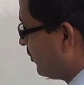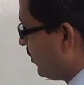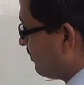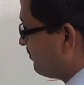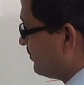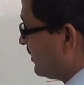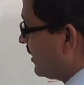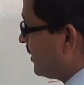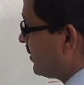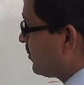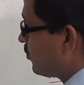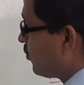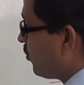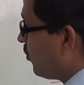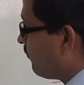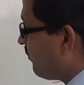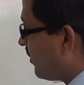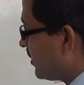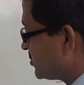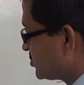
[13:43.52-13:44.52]
of the
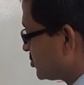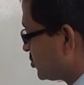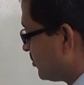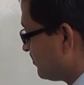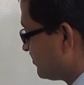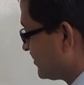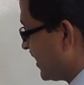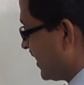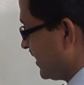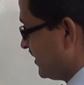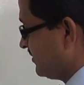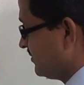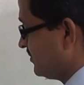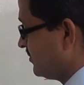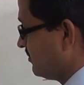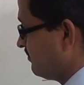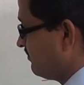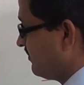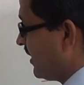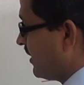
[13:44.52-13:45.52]
cofunction of tan.
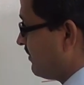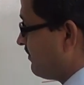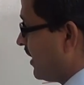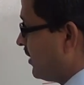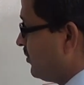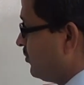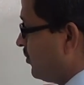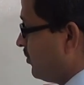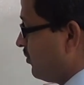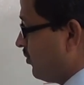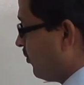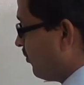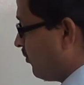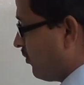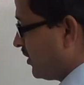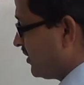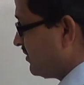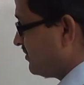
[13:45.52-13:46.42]
What